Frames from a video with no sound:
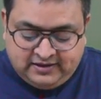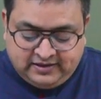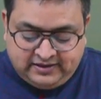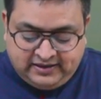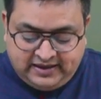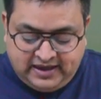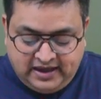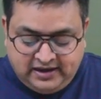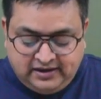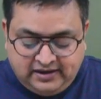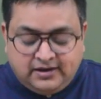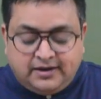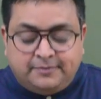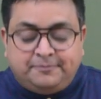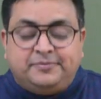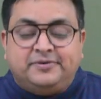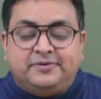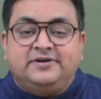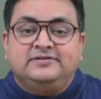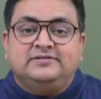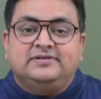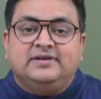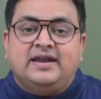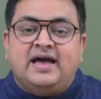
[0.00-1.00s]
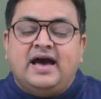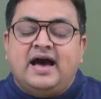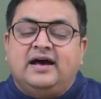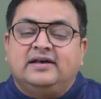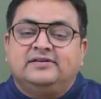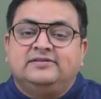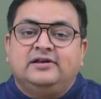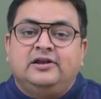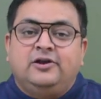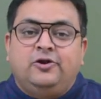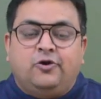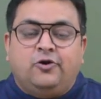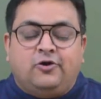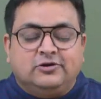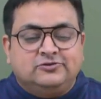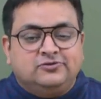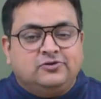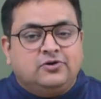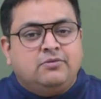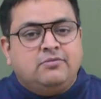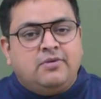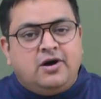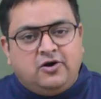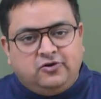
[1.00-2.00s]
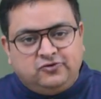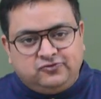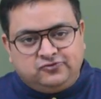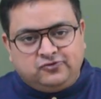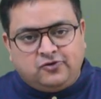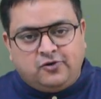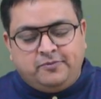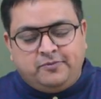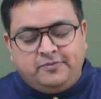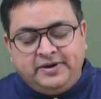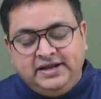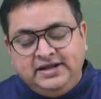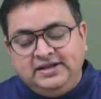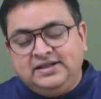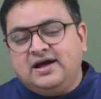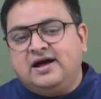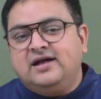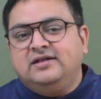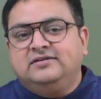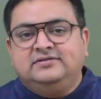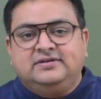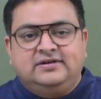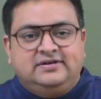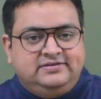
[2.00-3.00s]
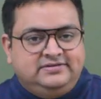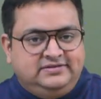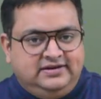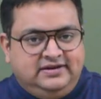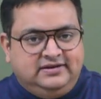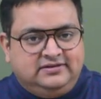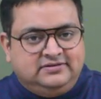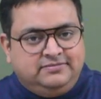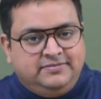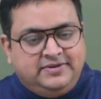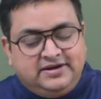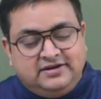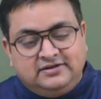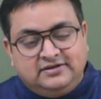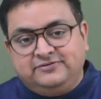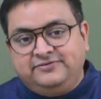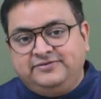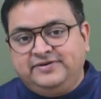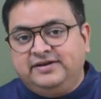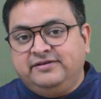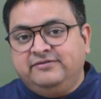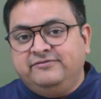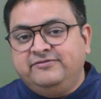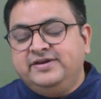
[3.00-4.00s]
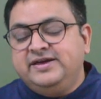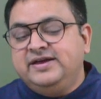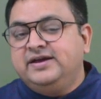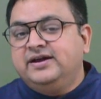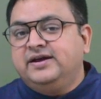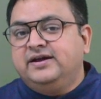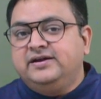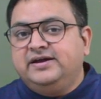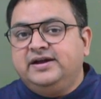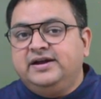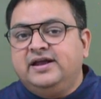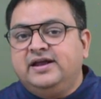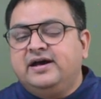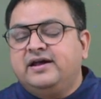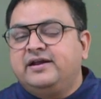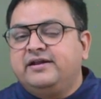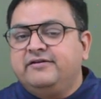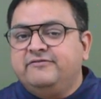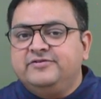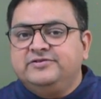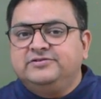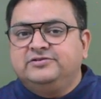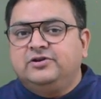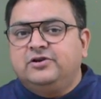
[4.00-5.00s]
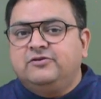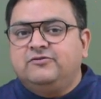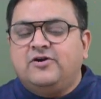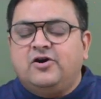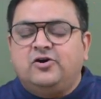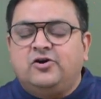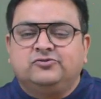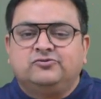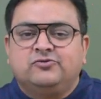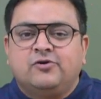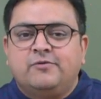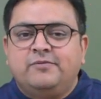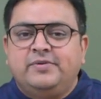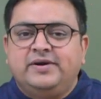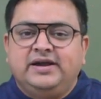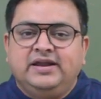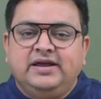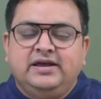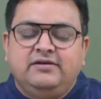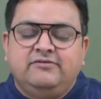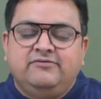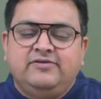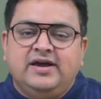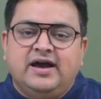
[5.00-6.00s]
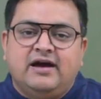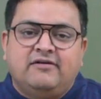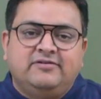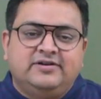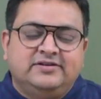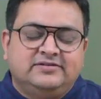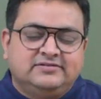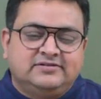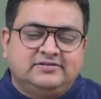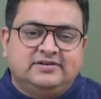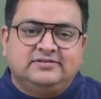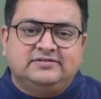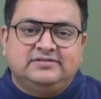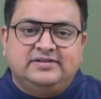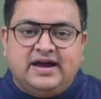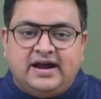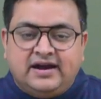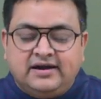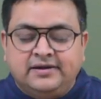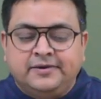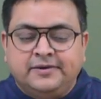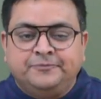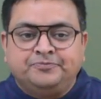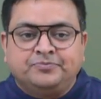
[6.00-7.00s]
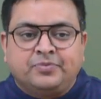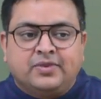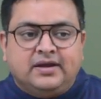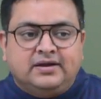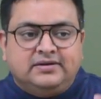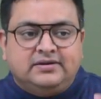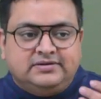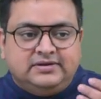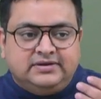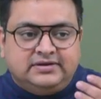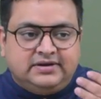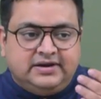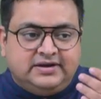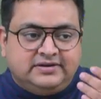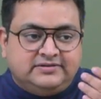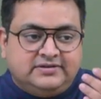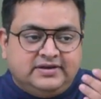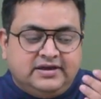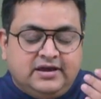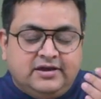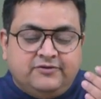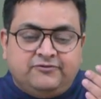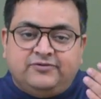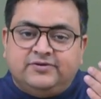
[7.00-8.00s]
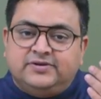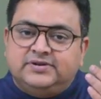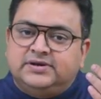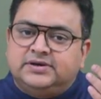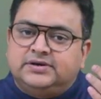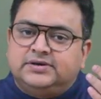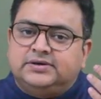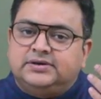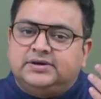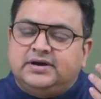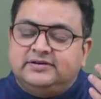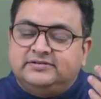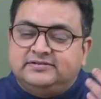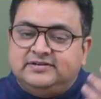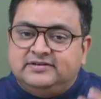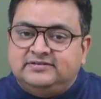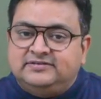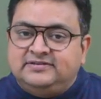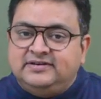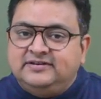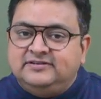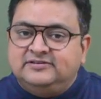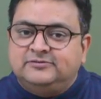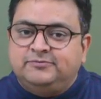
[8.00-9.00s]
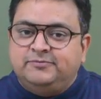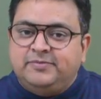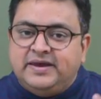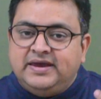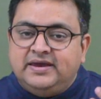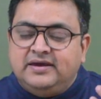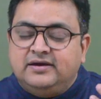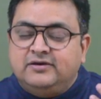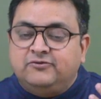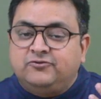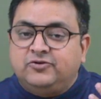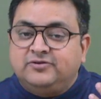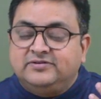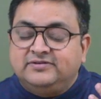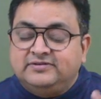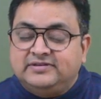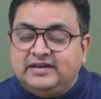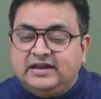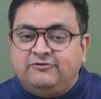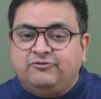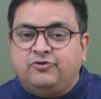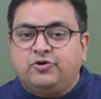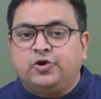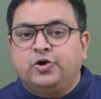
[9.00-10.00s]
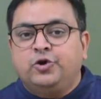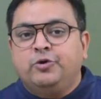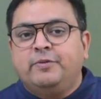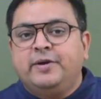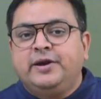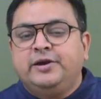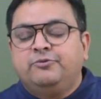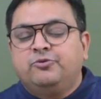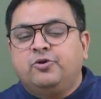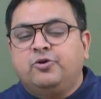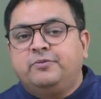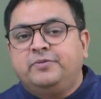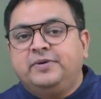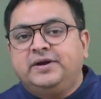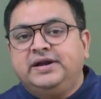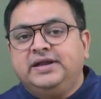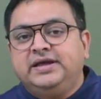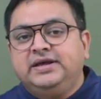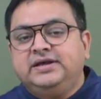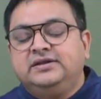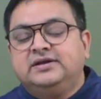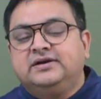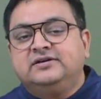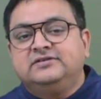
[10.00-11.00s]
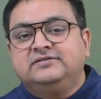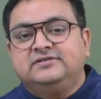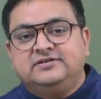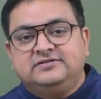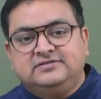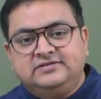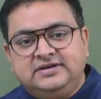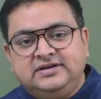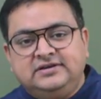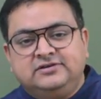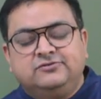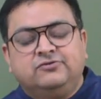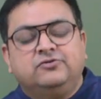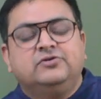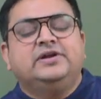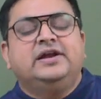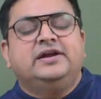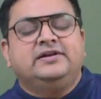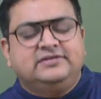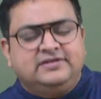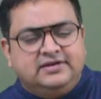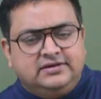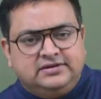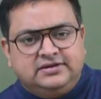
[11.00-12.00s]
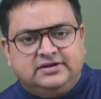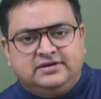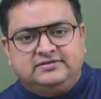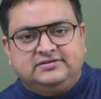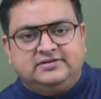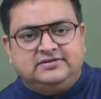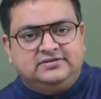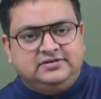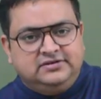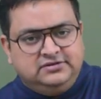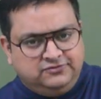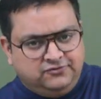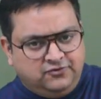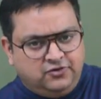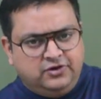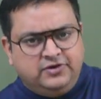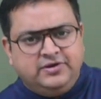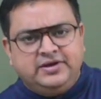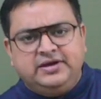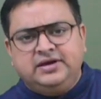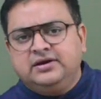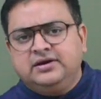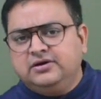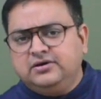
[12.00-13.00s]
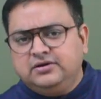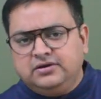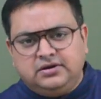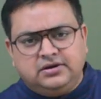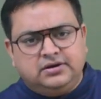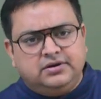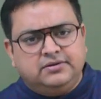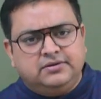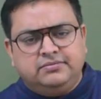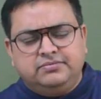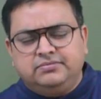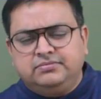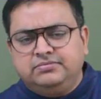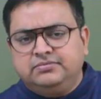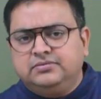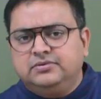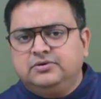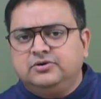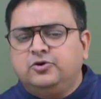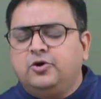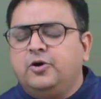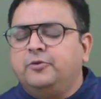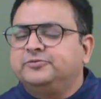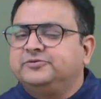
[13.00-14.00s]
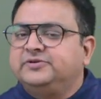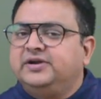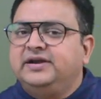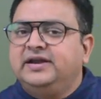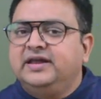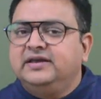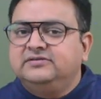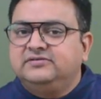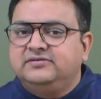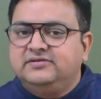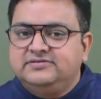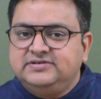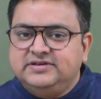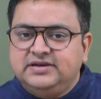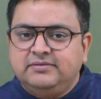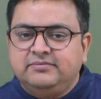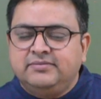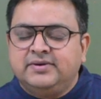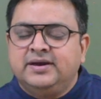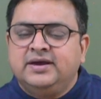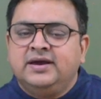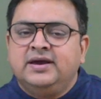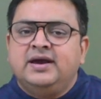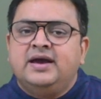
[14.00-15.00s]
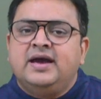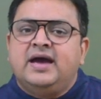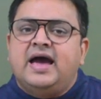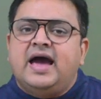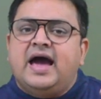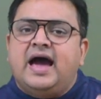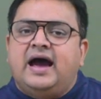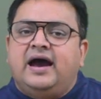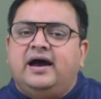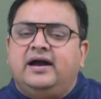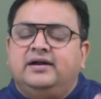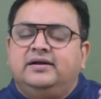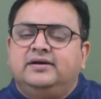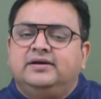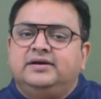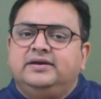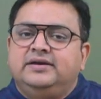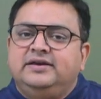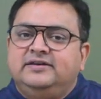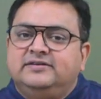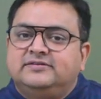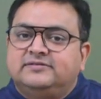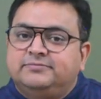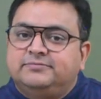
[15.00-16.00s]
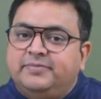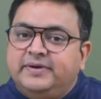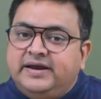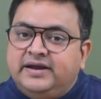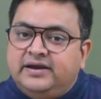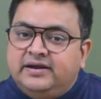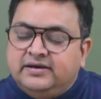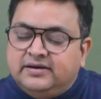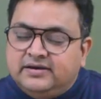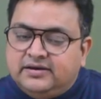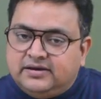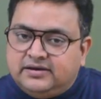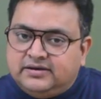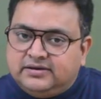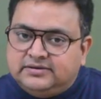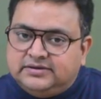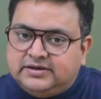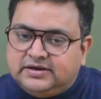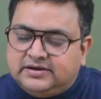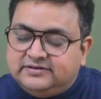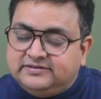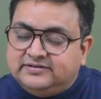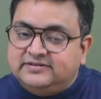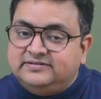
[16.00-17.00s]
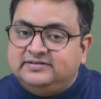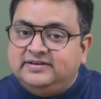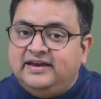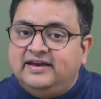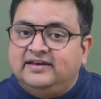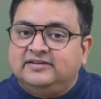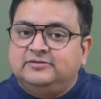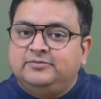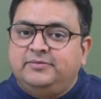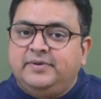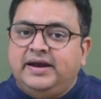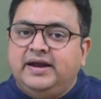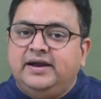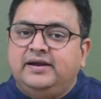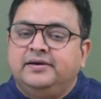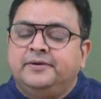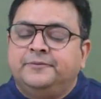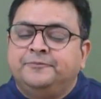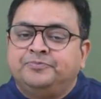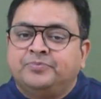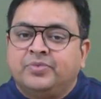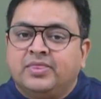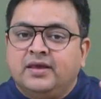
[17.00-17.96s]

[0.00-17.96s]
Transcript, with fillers: Can a person has a loss from house property? The answer is yes, because when we did our revision of house property, we have discussed that. Let's say if the assessee is paying for the self-occupied property, the assessee is, let's say the assessee is following optional tax regime, and the assessee has paid